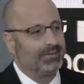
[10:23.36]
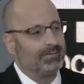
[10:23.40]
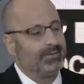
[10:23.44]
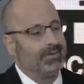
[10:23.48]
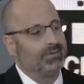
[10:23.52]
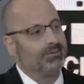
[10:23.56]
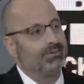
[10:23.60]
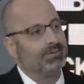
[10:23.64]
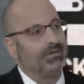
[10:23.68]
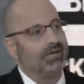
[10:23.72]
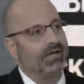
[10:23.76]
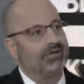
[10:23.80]

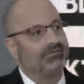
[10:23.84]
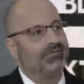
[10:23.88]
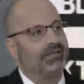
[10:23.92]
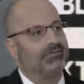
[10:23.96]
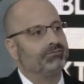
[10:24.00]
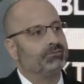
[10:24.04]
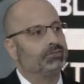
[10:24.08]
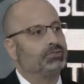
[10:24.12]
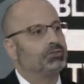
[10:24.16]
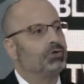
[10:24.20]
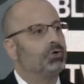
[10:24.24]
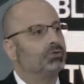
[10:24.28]
people have a
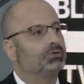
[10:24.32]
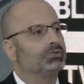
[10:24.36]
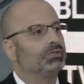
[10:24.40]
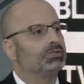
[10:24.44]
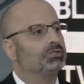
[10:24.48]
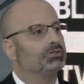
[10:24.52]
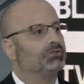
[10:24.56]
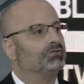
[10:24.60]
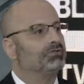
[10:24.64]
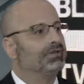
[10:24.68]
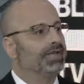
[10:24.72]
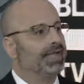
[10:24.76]

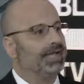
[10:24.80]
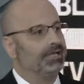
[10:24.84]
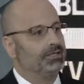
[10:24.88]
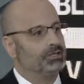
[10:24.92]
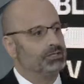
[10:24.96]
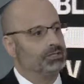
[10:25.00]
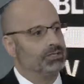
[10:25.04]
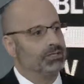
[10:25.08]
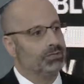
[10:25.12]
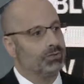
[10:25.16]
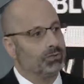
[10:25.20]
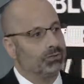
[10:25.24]
shortage of
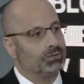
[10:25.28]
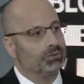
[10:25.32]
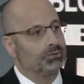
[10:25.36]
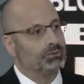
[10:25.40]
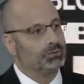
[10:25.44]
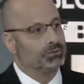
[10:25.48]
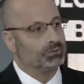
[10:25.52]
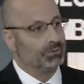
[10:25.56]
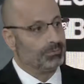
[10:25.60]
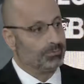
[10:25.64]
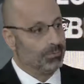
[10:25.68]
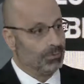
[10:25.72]
cash in order to
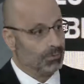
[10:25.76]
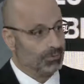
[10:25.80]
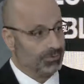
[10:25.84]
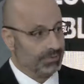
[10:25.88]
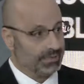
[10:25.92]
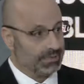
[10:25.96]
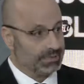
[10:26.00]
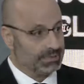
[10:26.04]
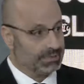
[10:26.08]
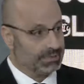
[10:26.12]
support this.